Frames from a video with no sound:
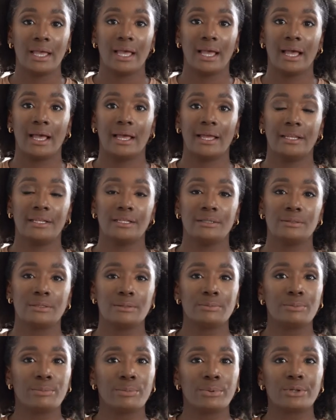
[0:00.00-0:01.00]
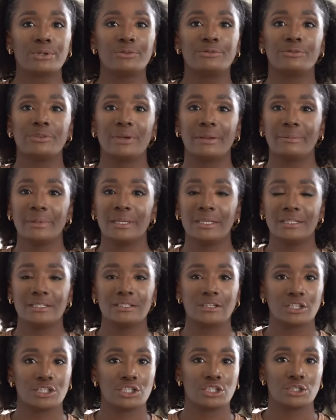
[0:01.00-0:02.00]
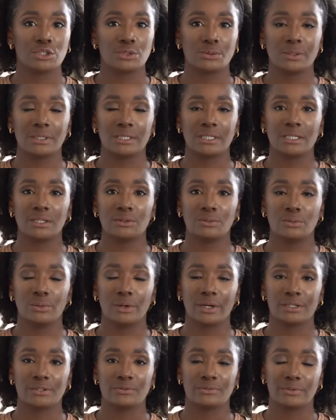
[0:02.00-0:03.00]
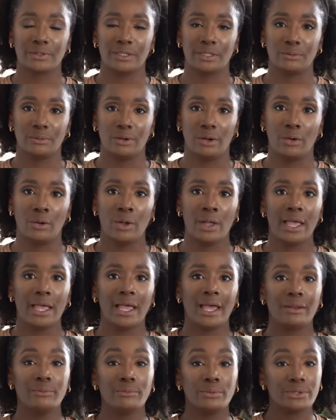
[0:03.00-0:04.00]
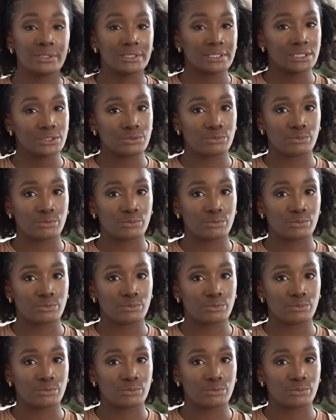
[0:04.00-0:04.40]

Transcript: and put feminine touches to it, it works really well. And because it's